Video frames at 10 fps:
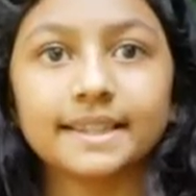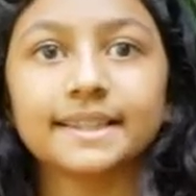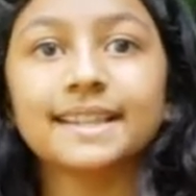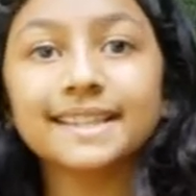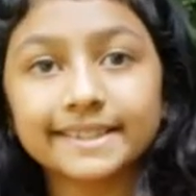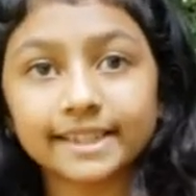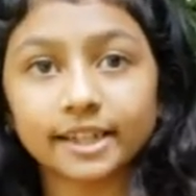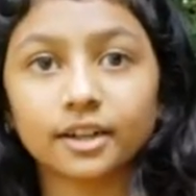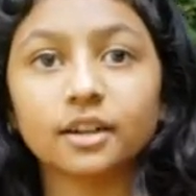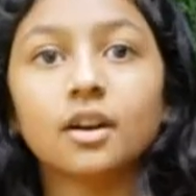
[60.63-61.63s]
This
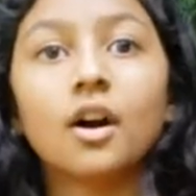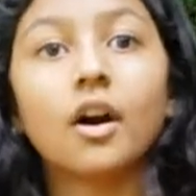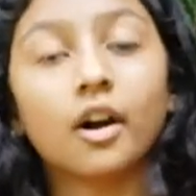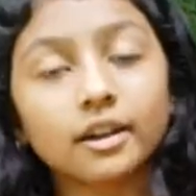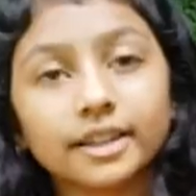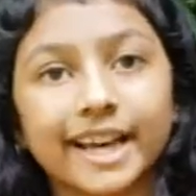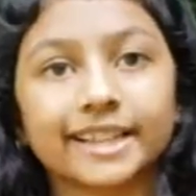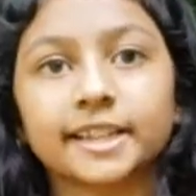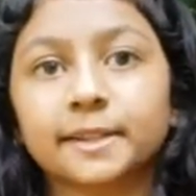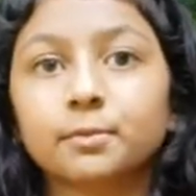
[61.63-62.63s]
year, our
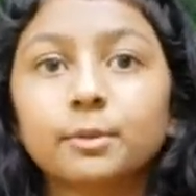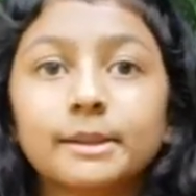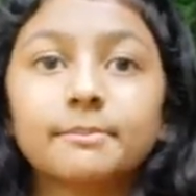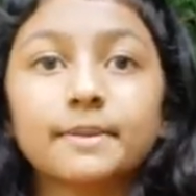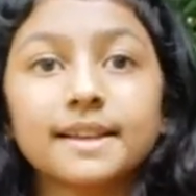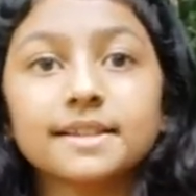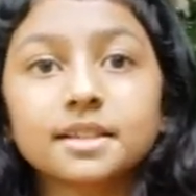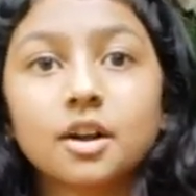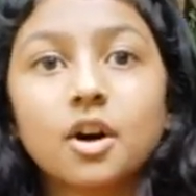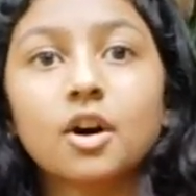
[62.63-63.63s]
lessons will be based
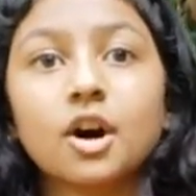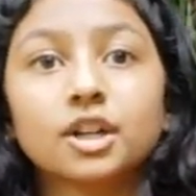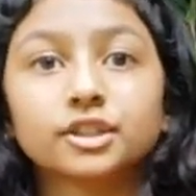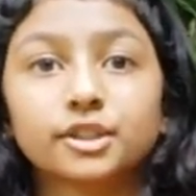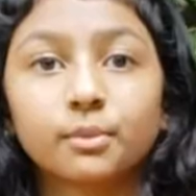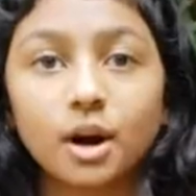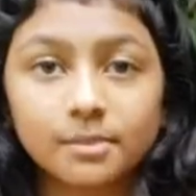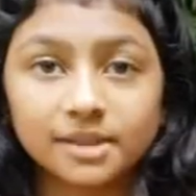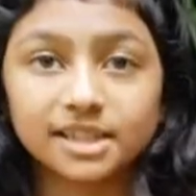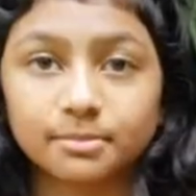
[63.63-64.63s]
on
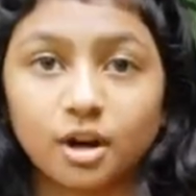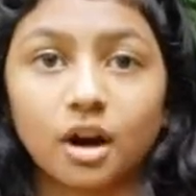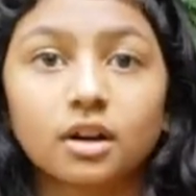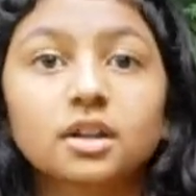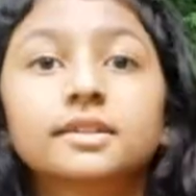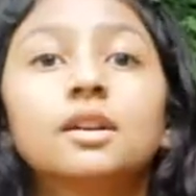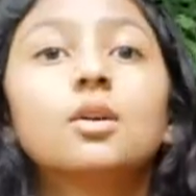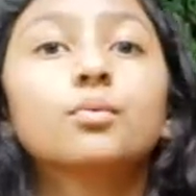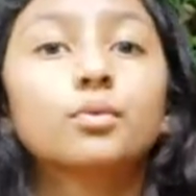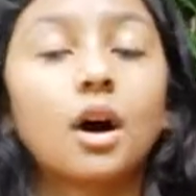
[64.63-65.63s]
Swami's book,
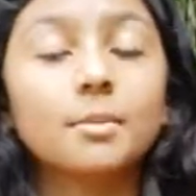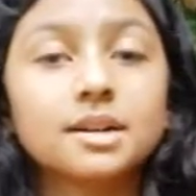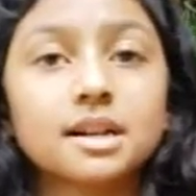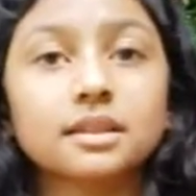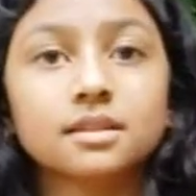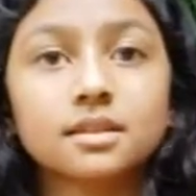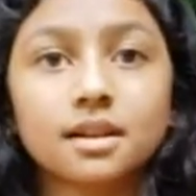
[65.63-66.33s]
Ramakatha